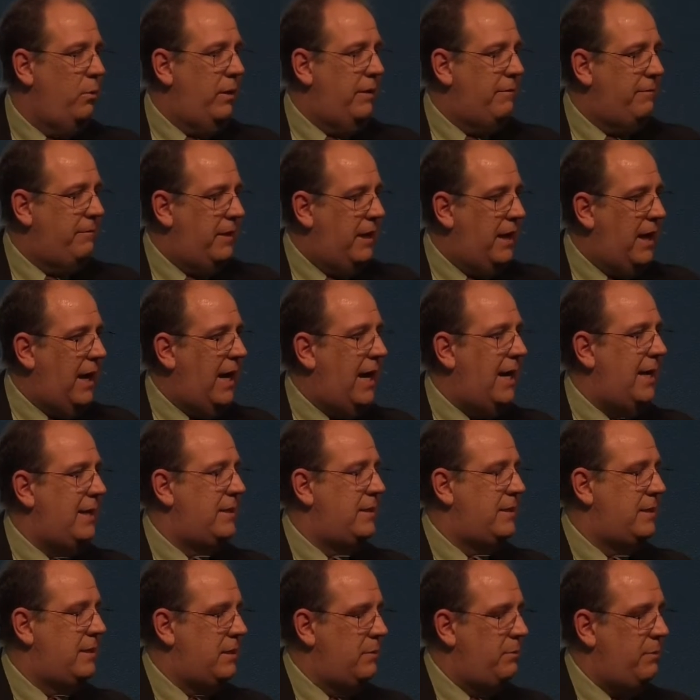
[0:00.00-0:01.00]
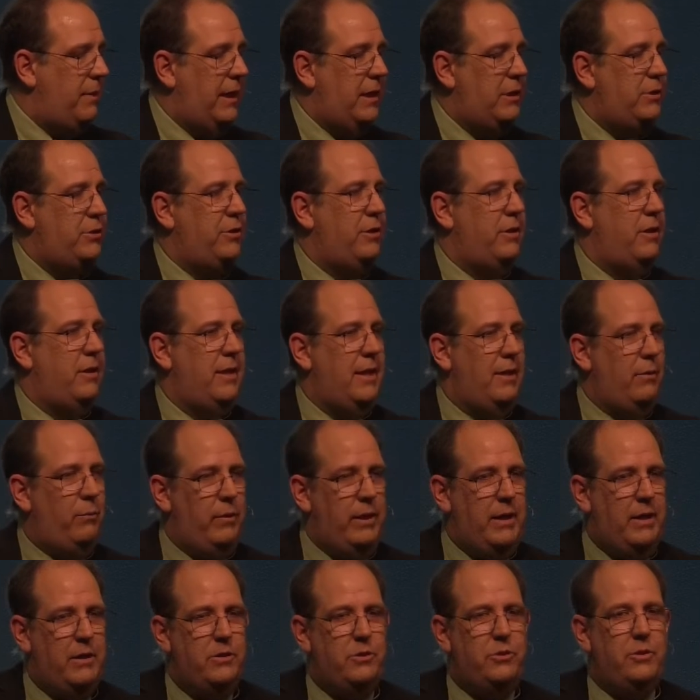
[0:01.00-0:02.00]
We've got to make sure that
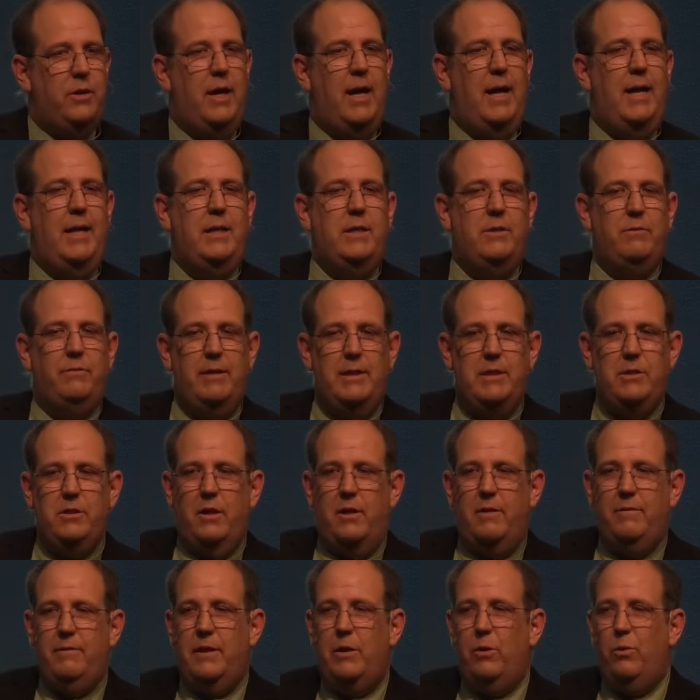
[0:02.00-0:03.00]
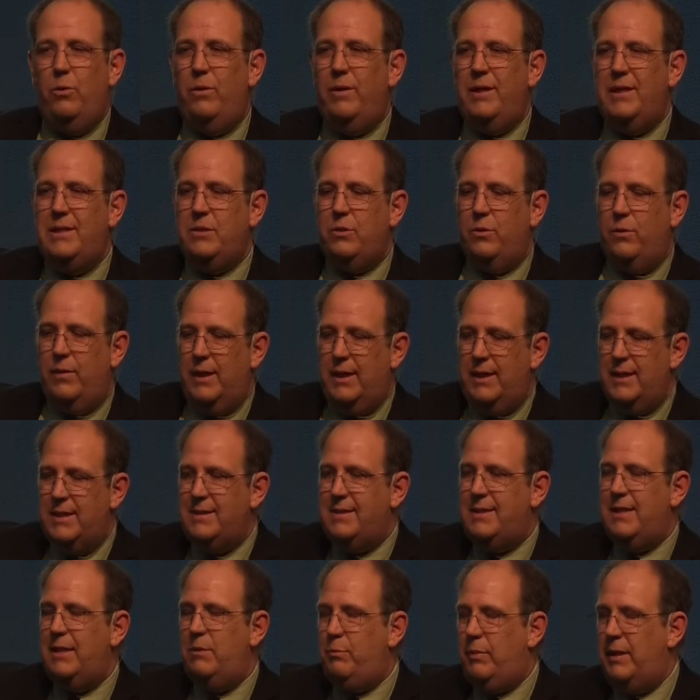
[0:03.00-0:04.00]
we are trying to resolve it, or it's going
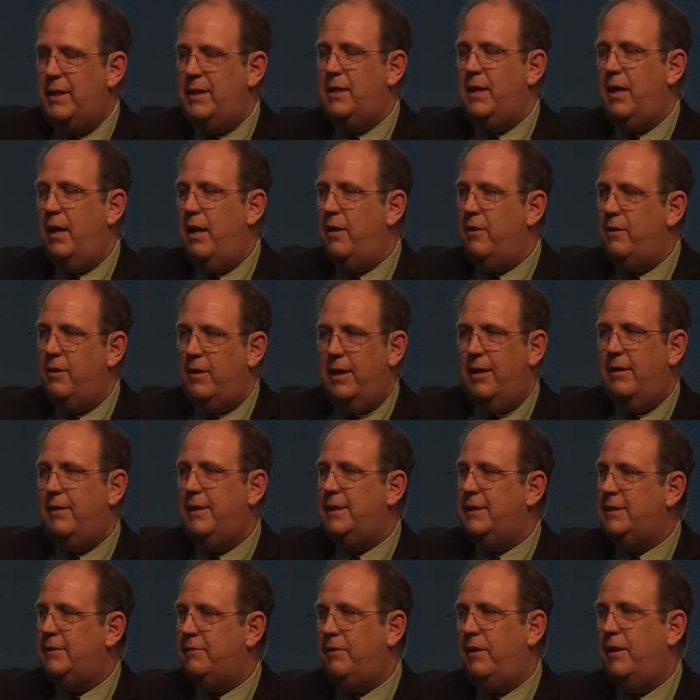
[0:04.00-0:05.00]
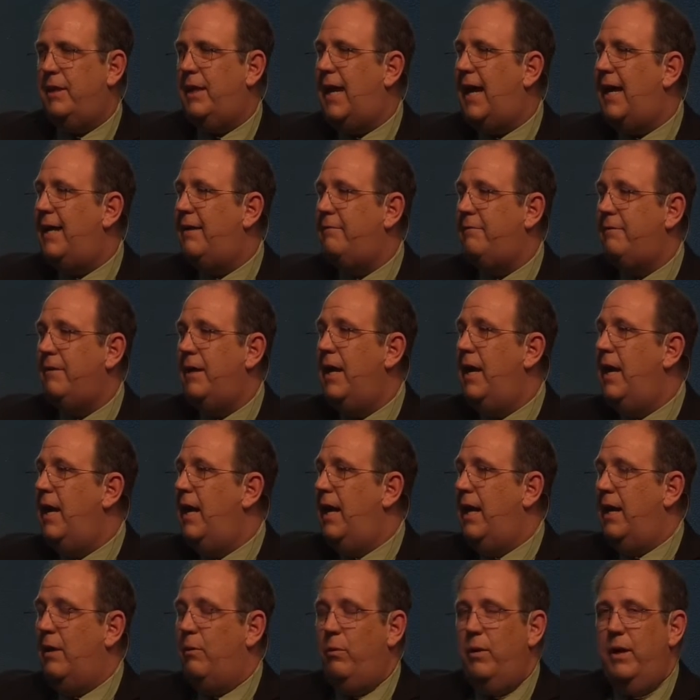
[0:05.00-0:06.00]
to seep into other areas of our
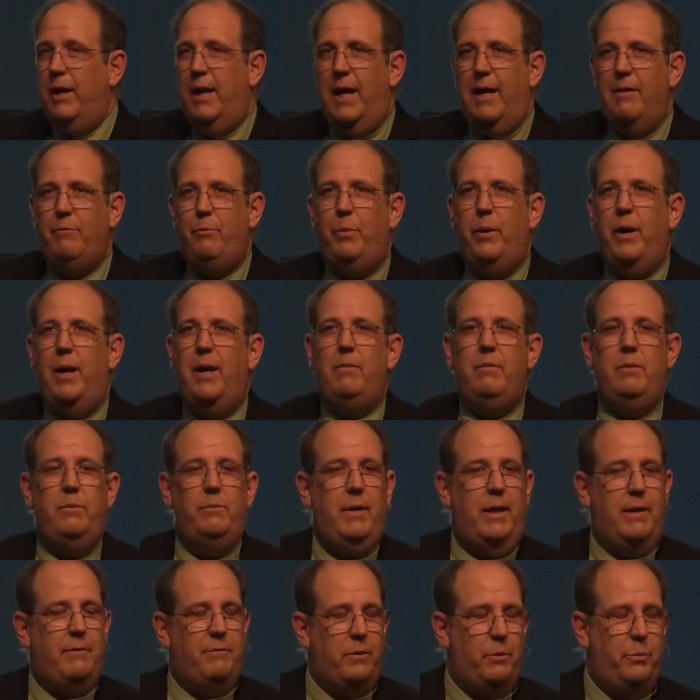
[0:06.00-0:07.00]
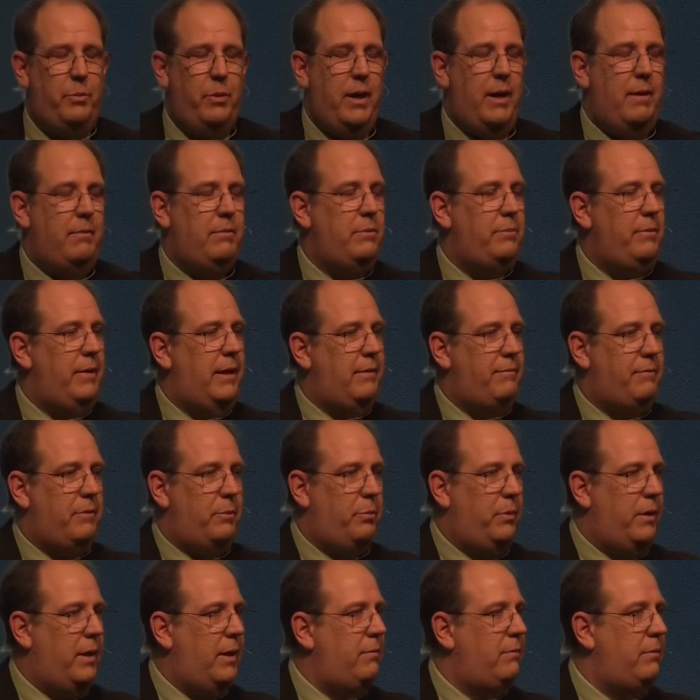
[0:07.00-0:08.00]
life, and we're going to have problem after problem
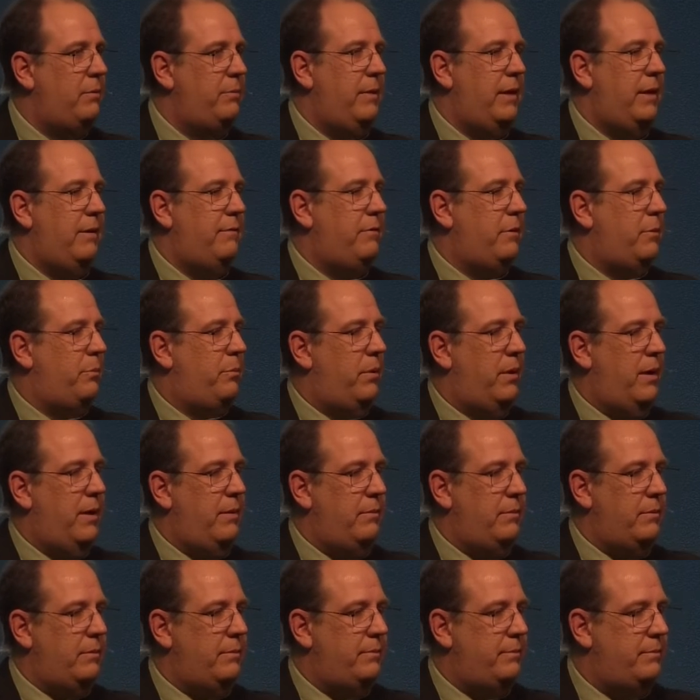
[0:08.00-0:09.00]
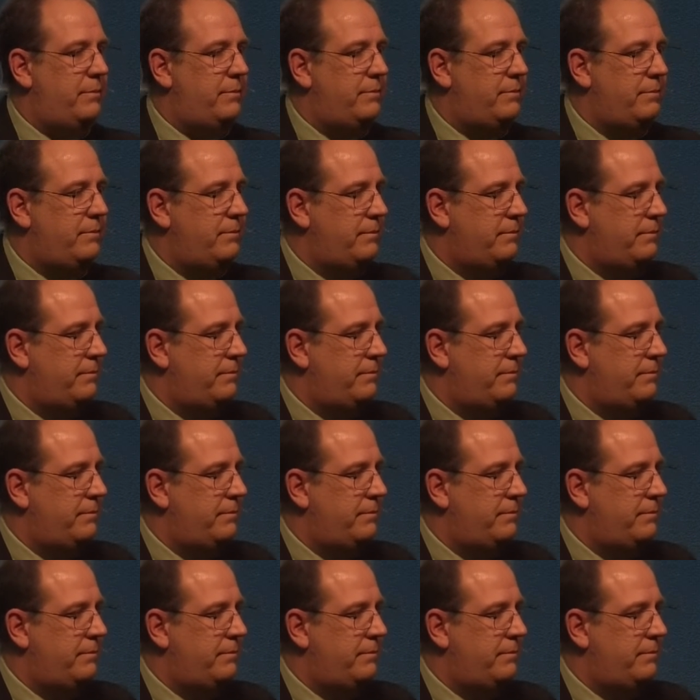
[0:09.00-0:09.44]
after problem after problem.